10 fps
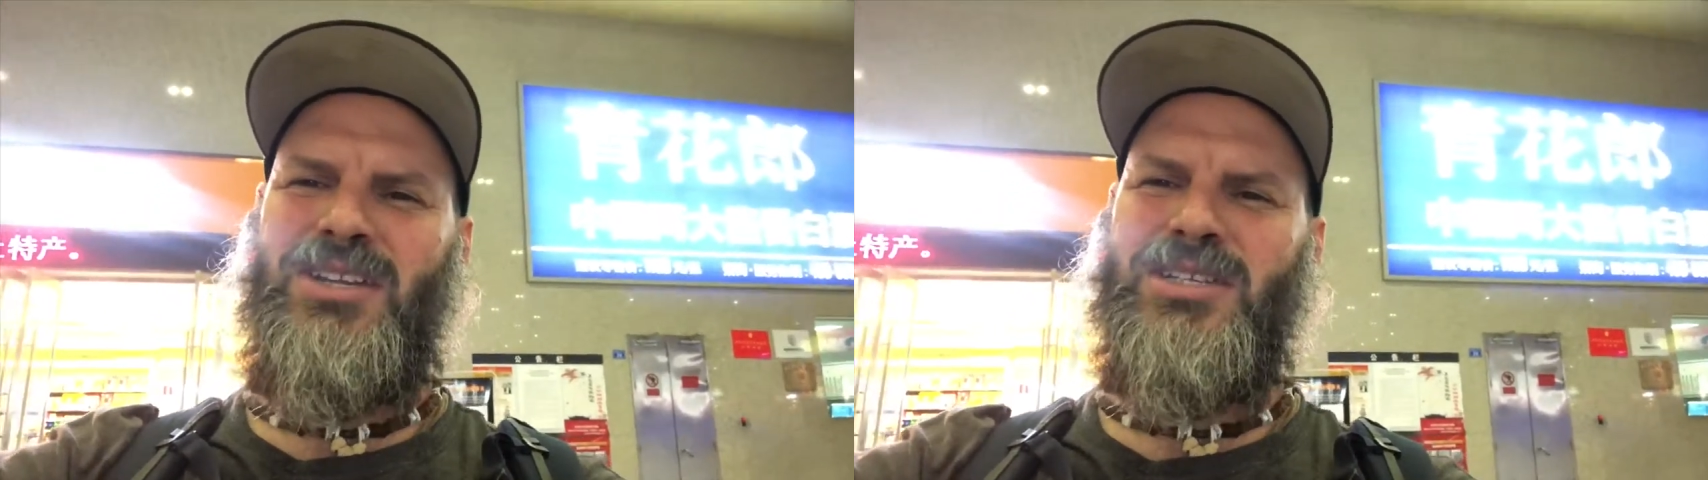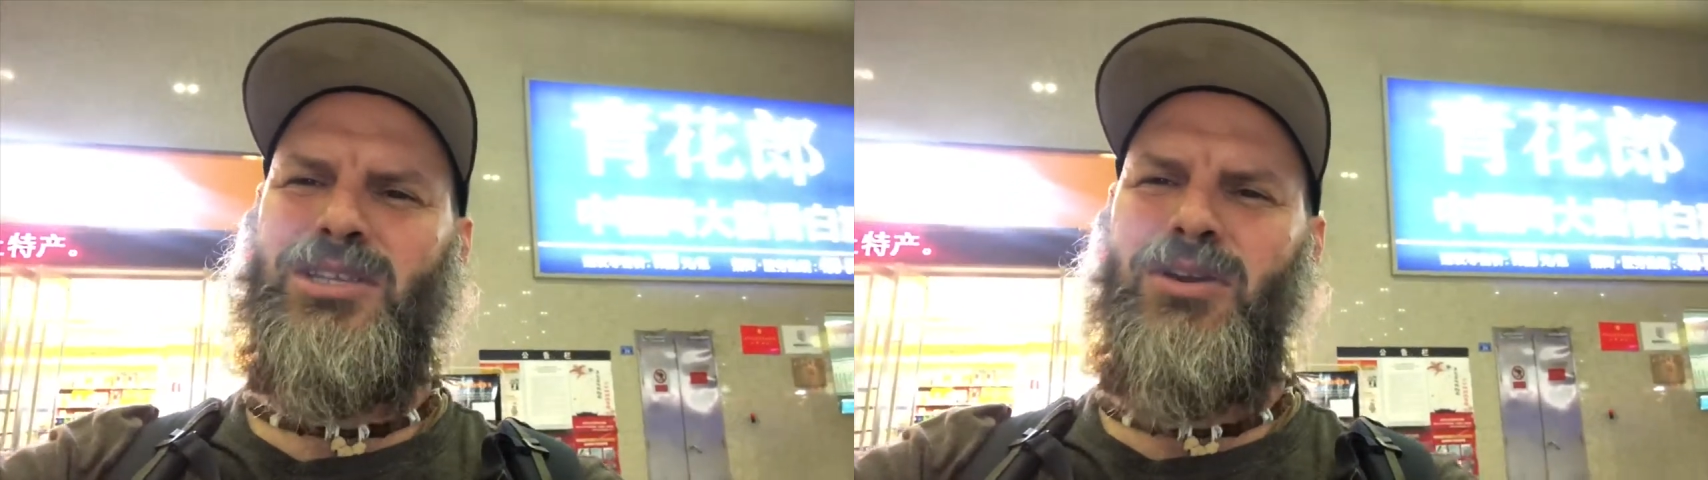
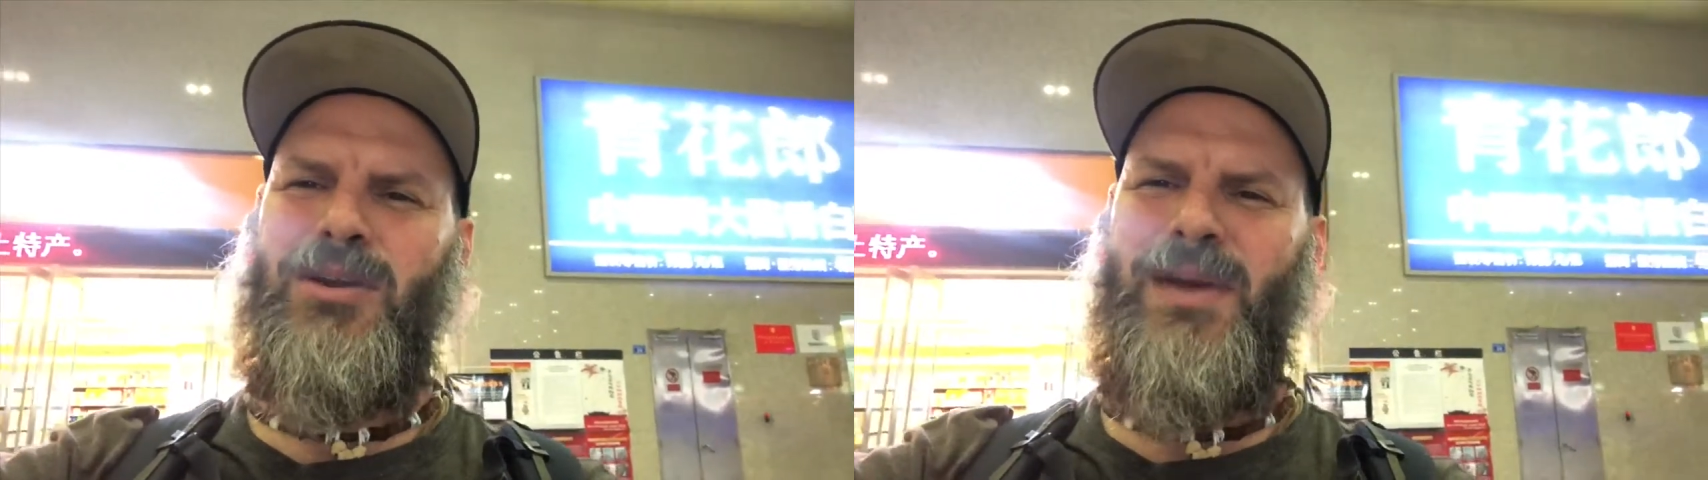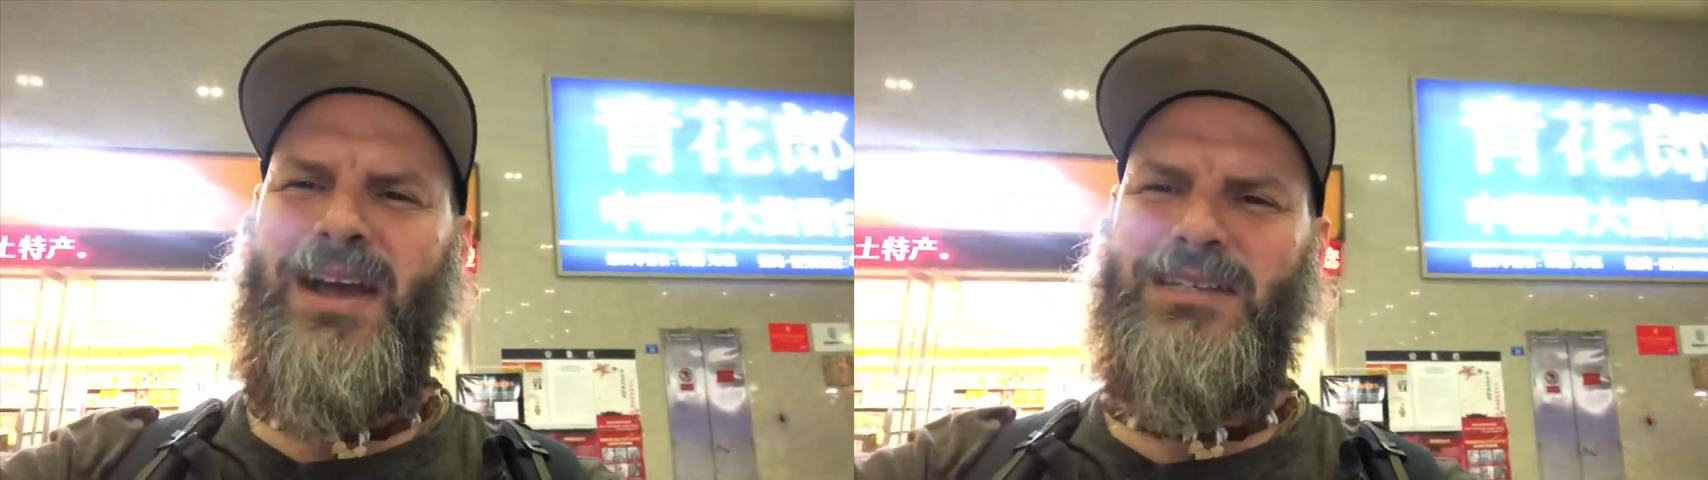You just throw
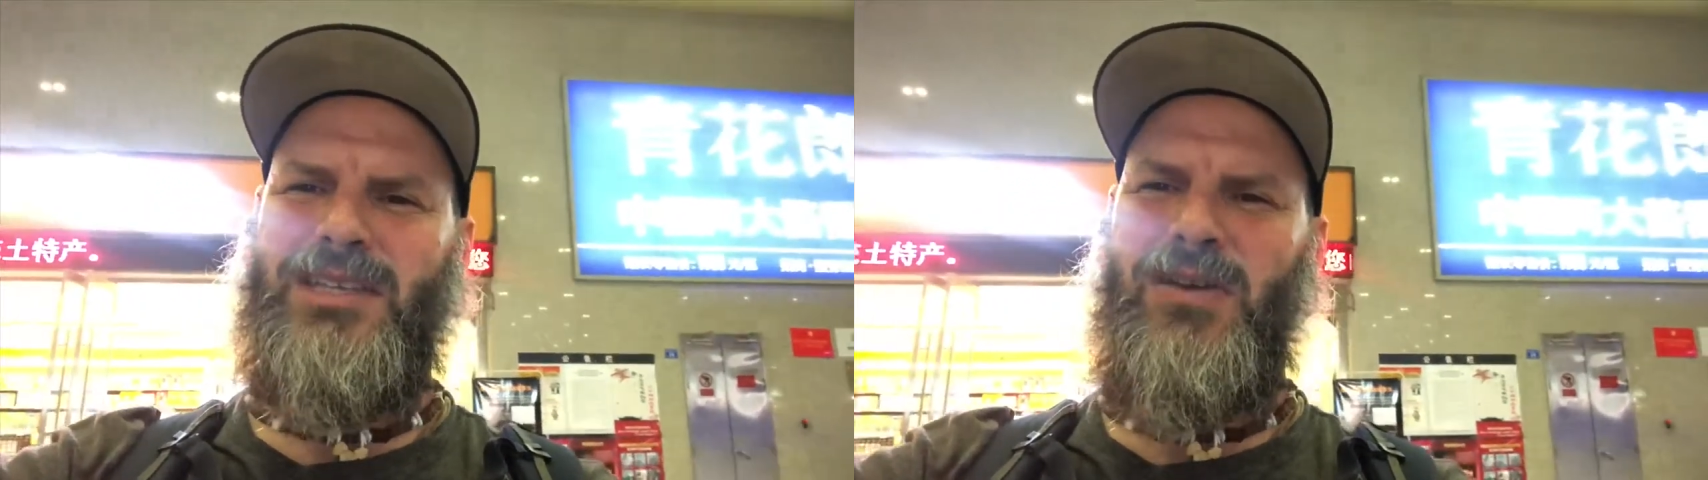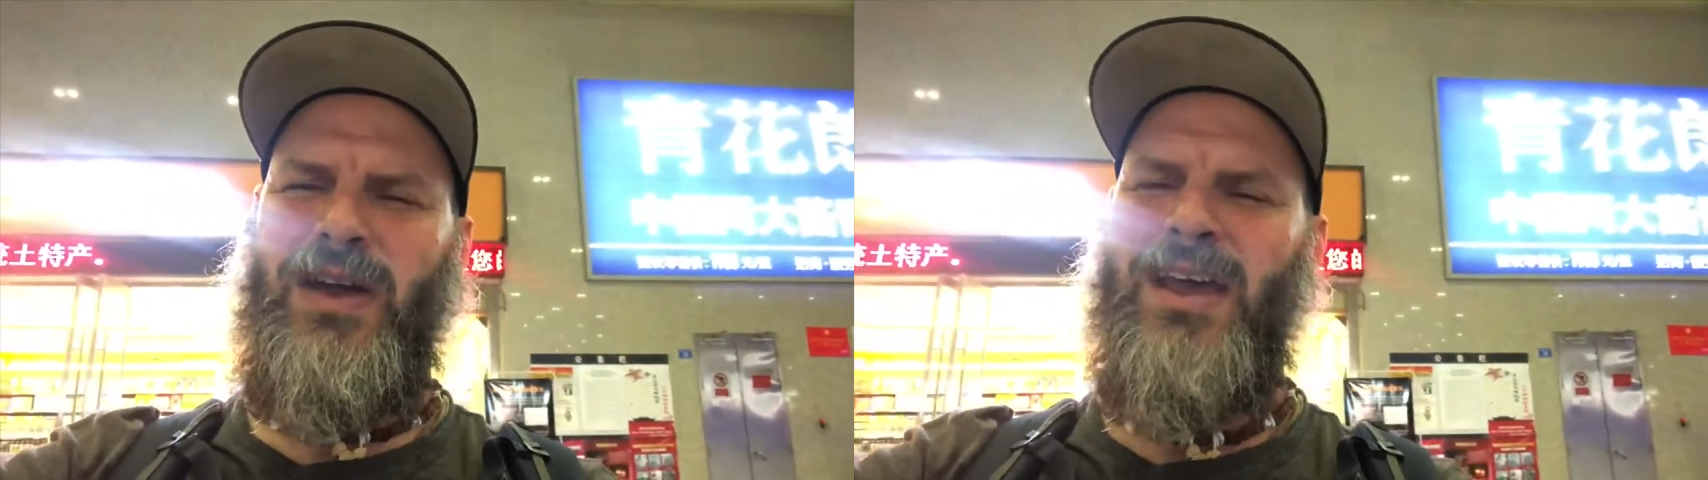your bags
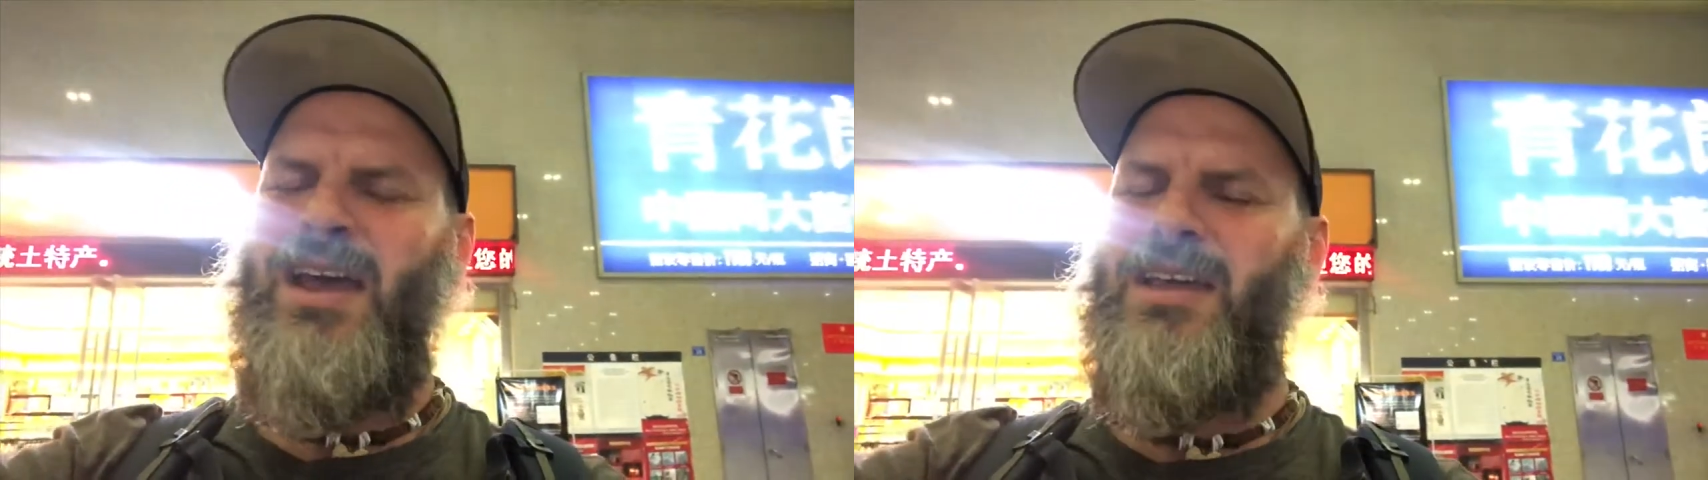through it.